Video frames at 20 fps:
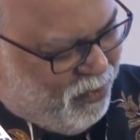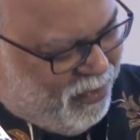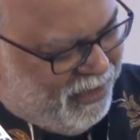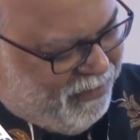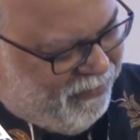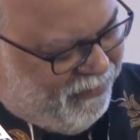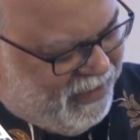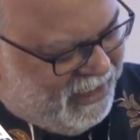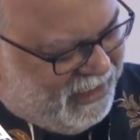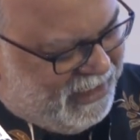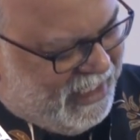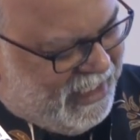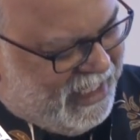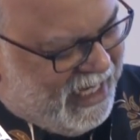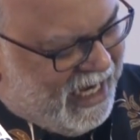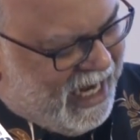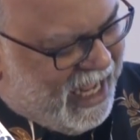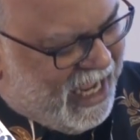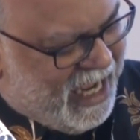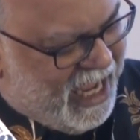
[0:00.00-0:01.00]
The first thing
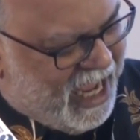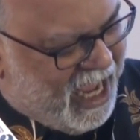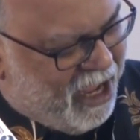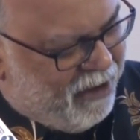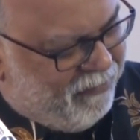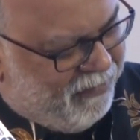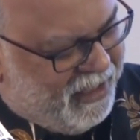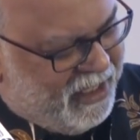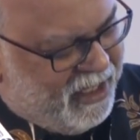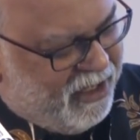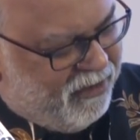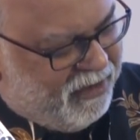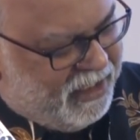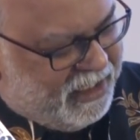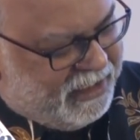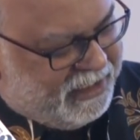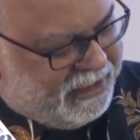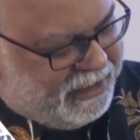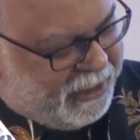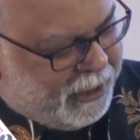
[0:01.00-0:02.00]
that I have here
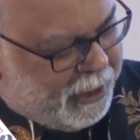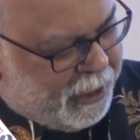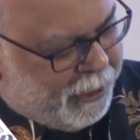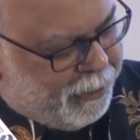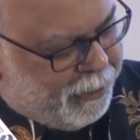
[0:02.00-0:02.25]
is